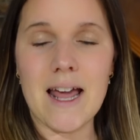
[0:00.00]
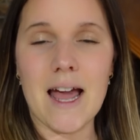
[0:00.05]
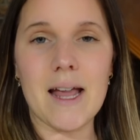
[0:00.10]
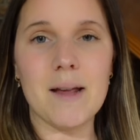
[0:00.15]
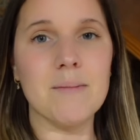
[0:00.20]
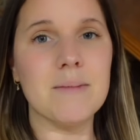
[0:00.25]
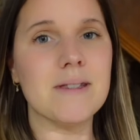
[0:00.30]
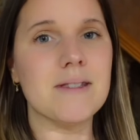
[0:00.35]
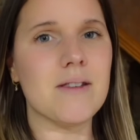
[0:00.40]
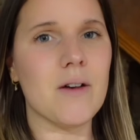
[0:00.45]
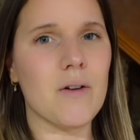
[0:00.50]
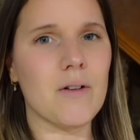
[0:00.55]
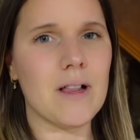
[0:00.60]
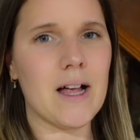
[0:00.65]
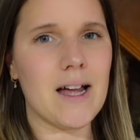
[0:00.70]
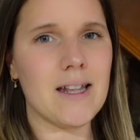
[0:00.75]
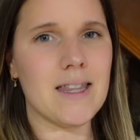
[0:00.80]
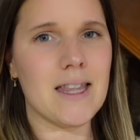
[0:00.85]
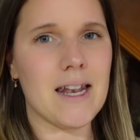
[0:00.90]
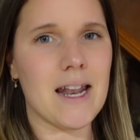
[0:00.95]
I am so
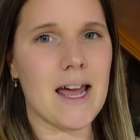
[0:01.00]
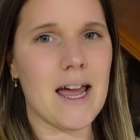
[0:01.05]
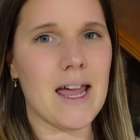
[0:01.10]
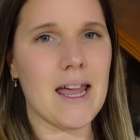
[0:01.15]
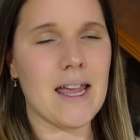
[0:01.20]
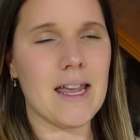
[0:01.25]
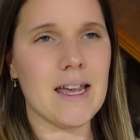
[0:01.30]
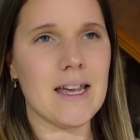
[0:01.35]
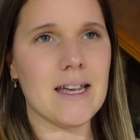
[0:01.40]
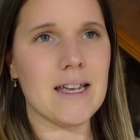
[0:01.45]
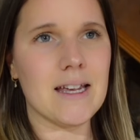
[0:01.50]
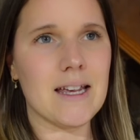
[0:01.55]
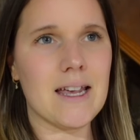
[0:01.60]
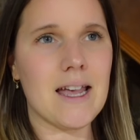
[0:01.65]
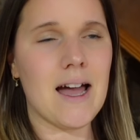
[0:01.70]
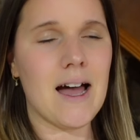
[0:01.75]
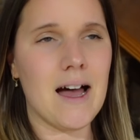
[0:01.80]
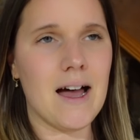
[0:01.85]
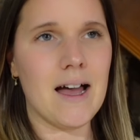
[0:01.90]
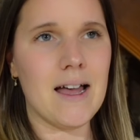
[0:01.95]
glad that I
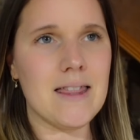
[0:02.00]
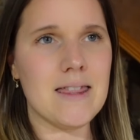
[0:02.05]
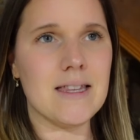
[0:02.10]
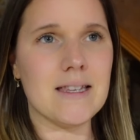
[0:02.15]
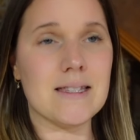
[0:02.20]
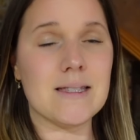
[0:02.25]
cut the